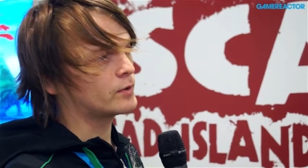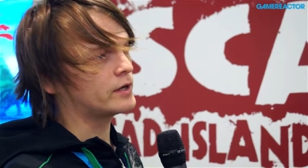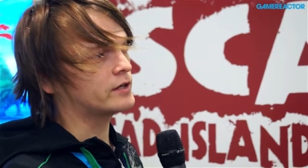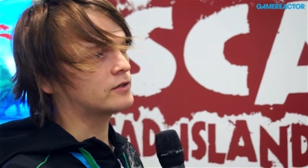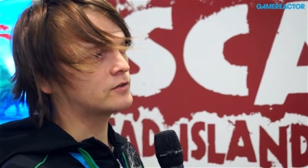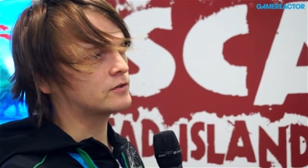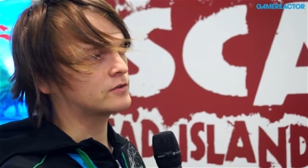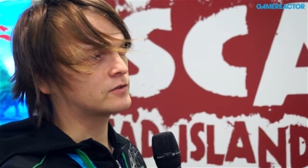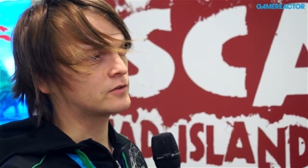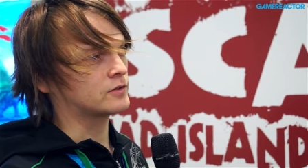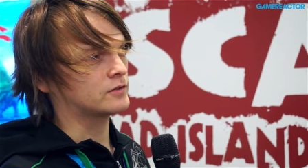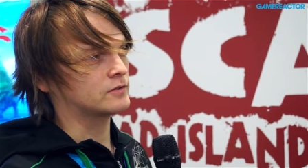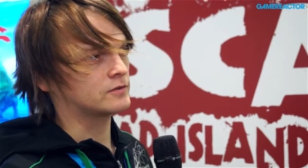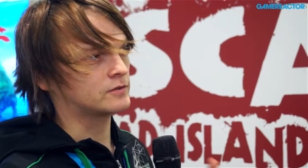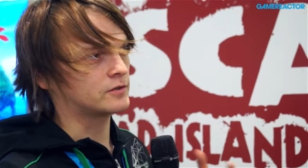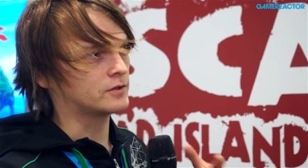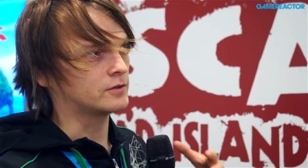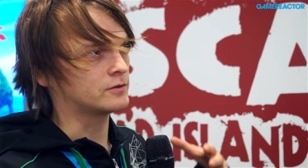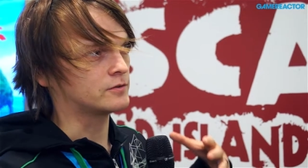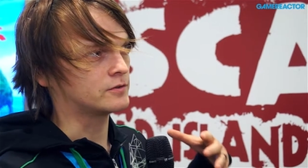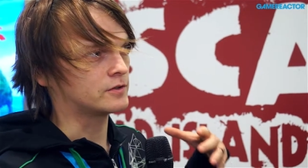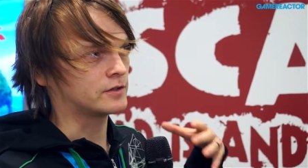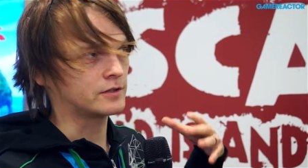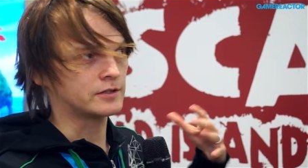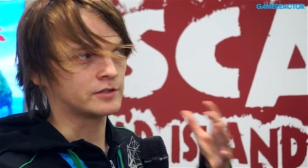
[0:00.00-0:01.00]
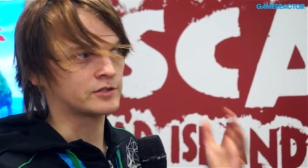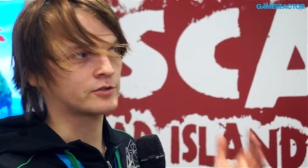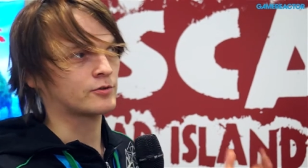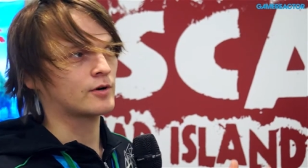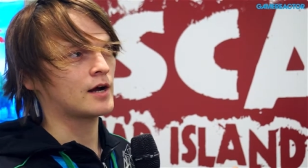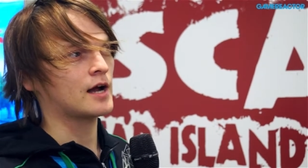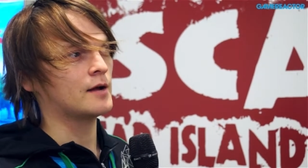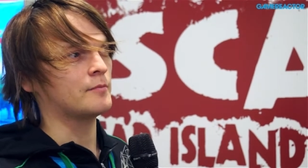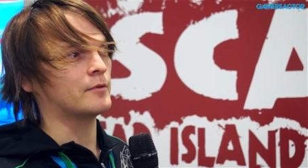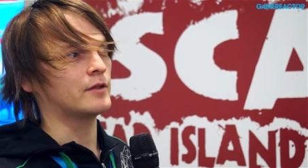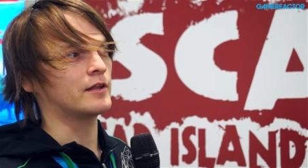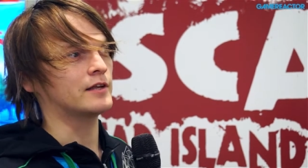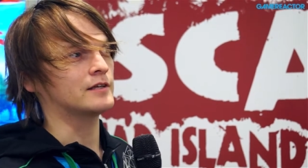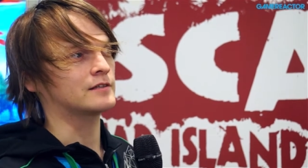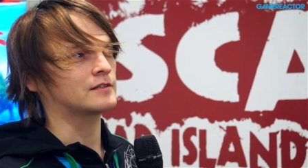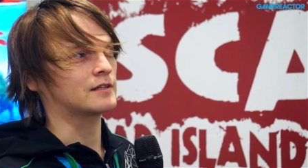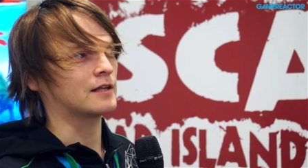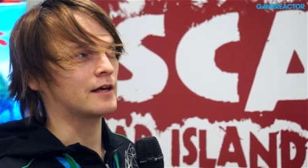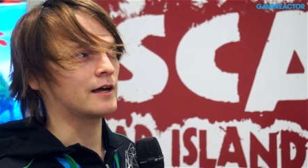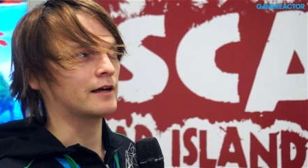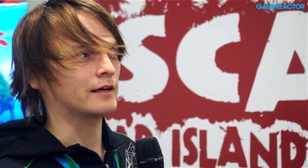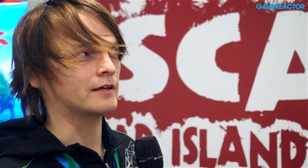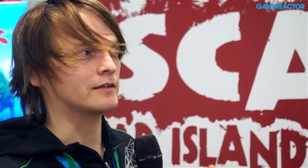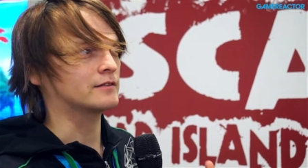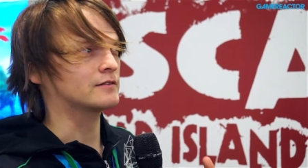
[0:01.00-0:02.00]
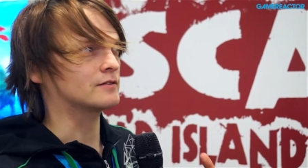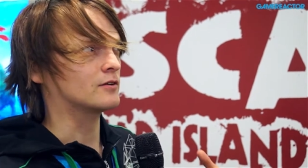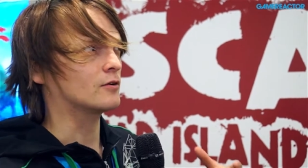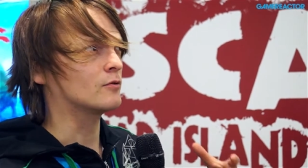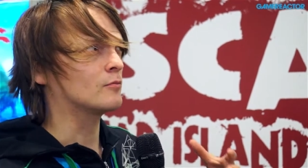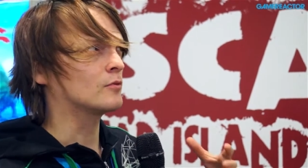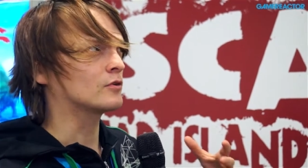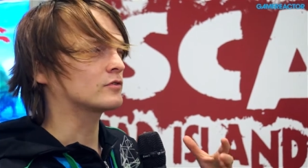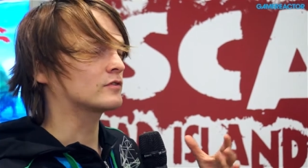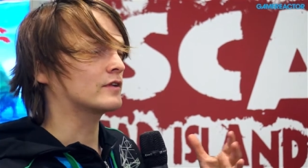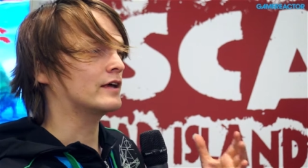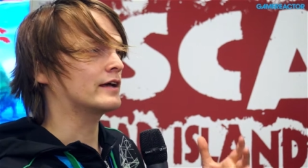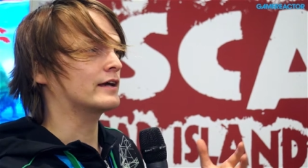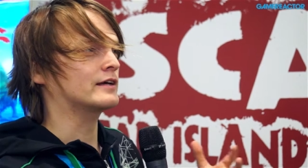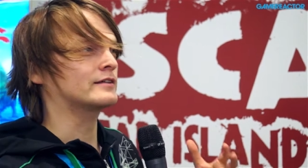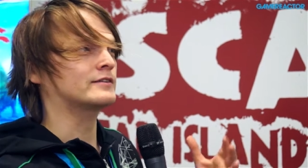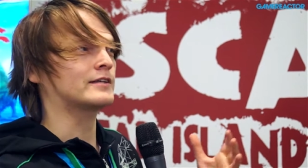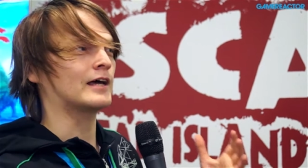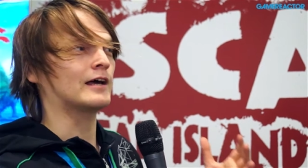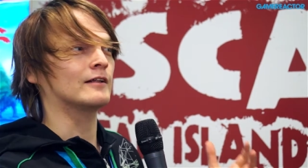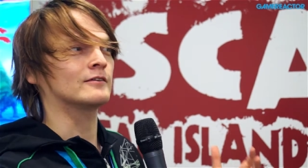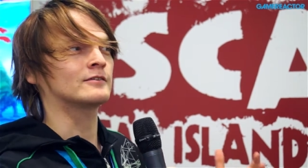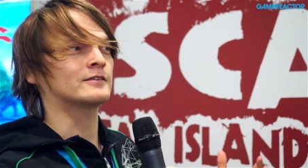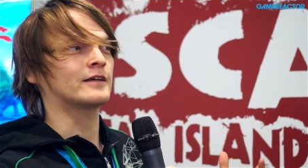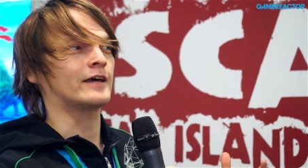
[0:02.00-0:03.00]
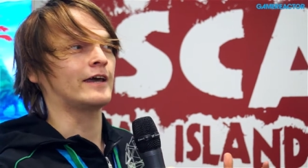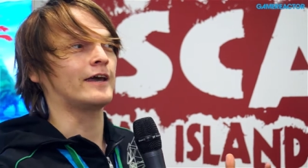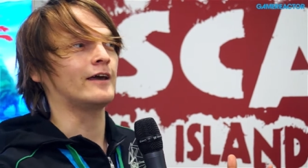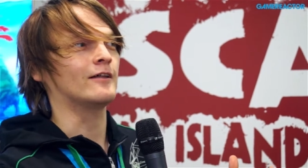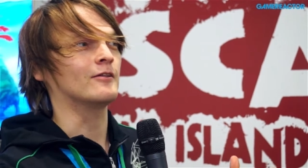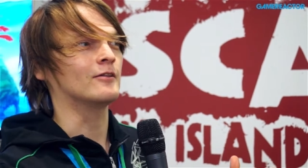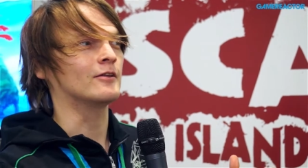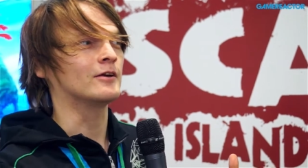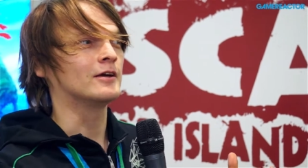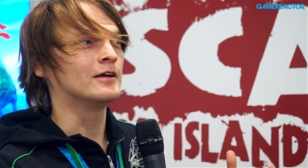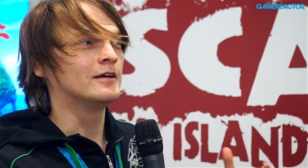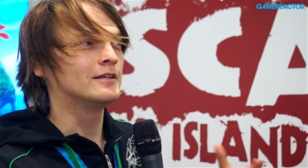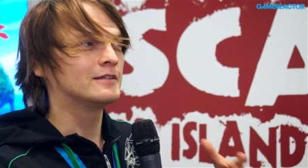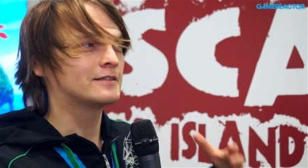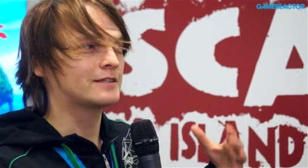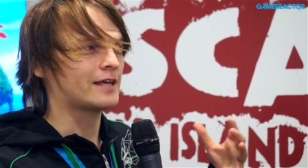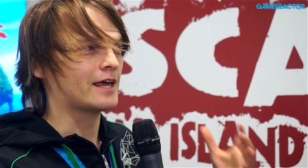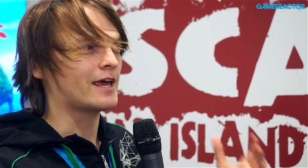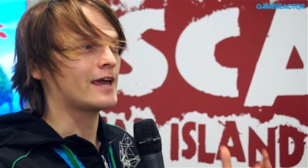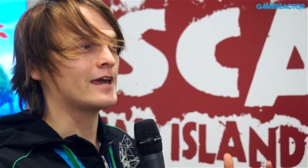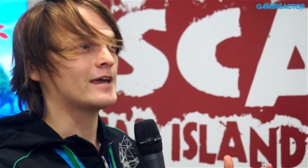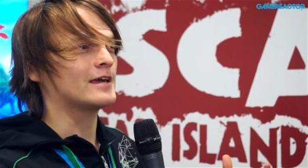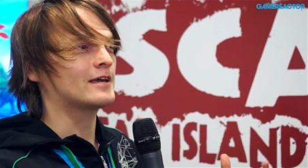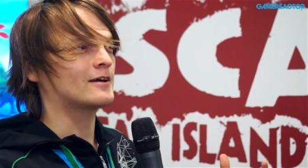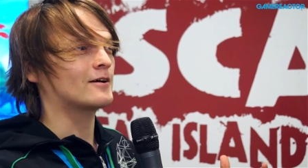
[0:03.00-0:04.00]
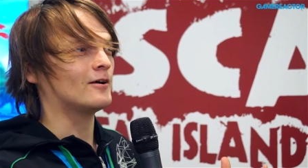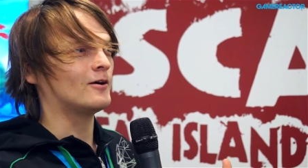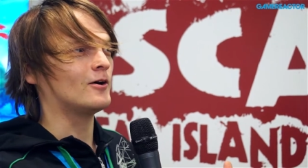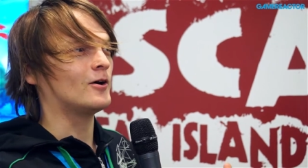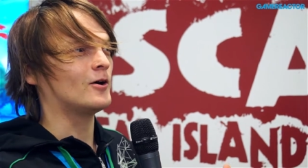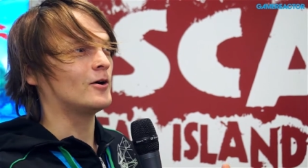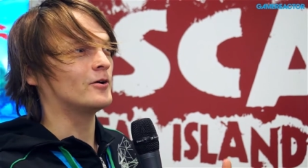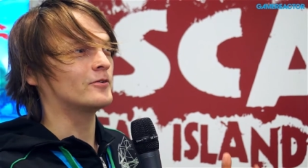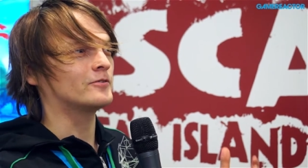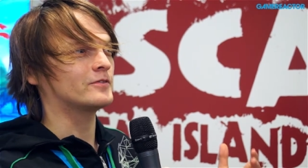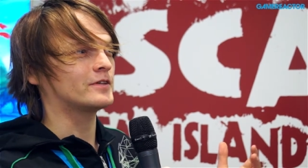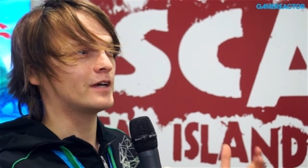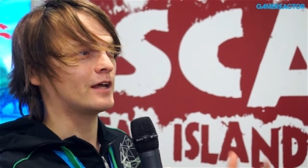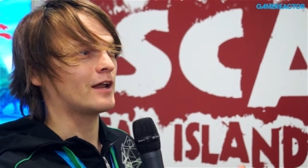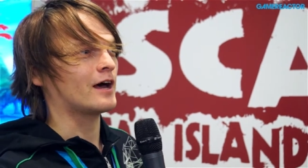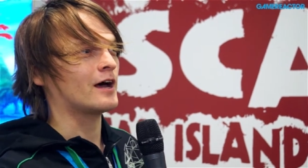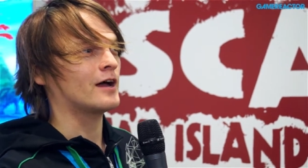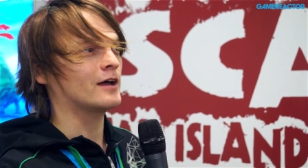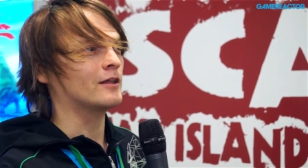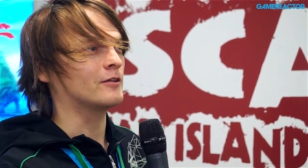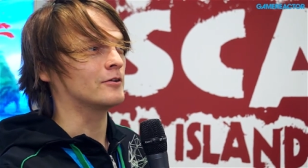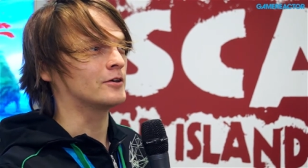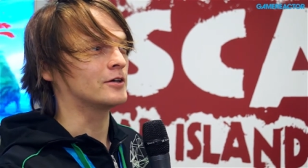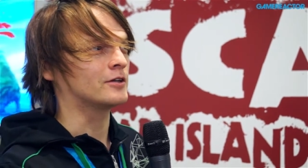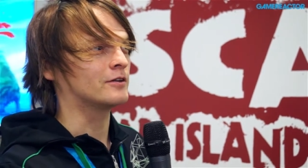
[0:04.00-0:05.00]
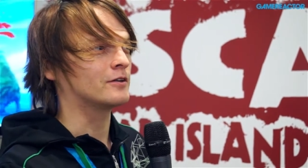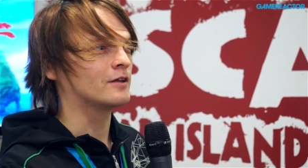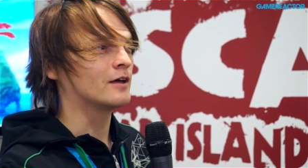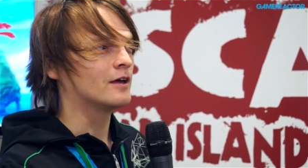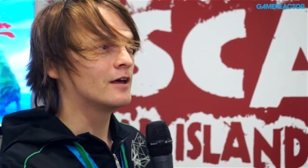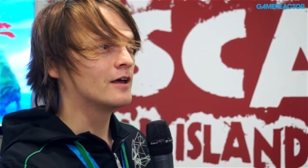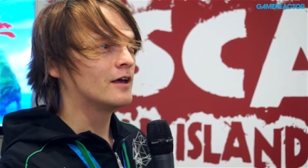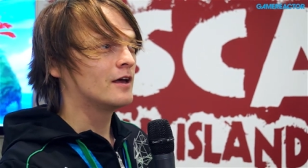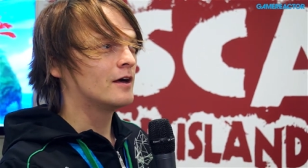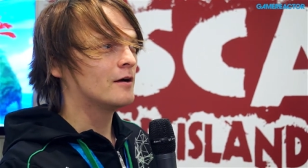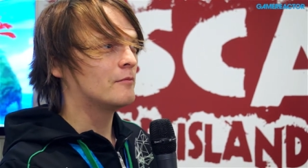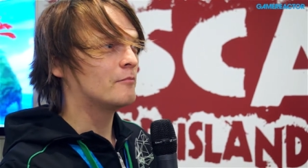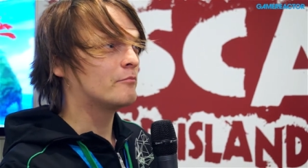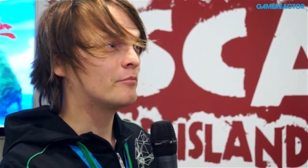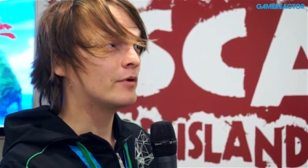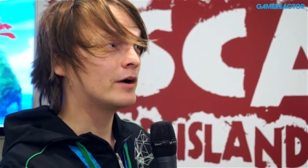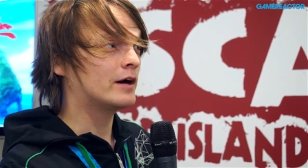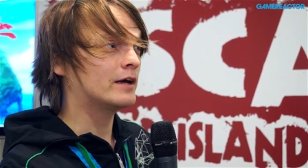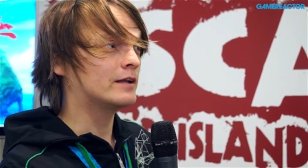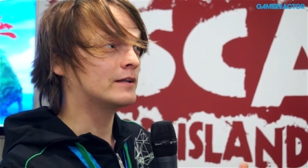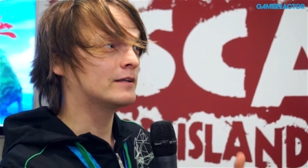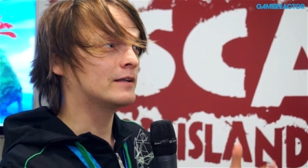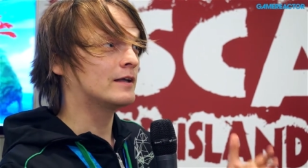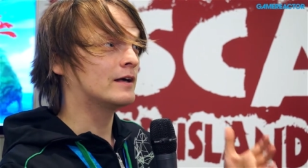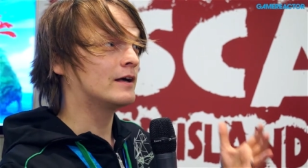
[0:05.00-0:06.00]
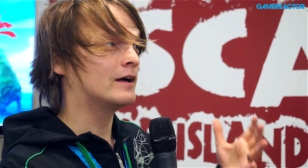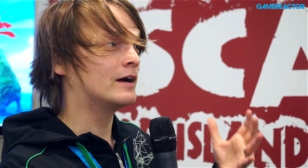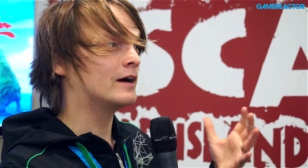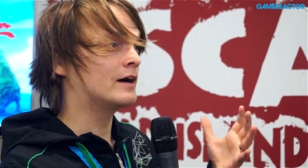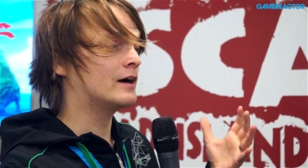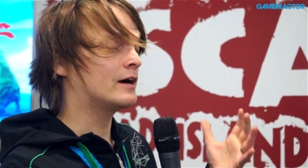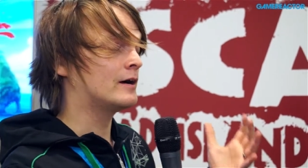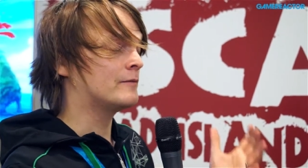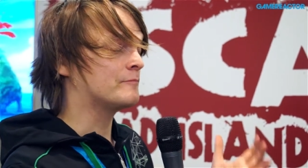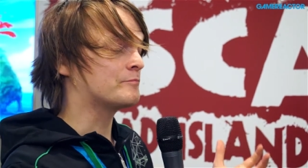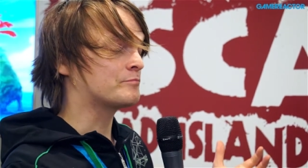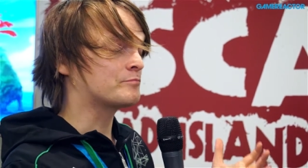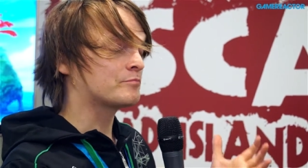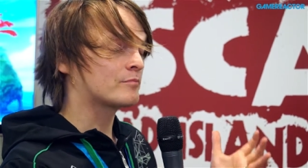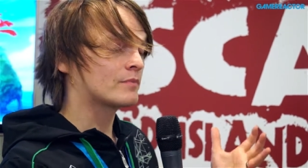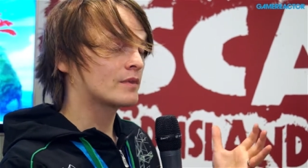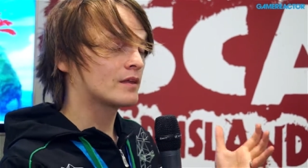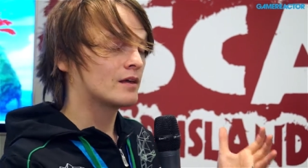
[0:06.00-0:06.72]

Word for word: way to, to, to describe it is like it's almost like a telltale take on Dead Island, but um,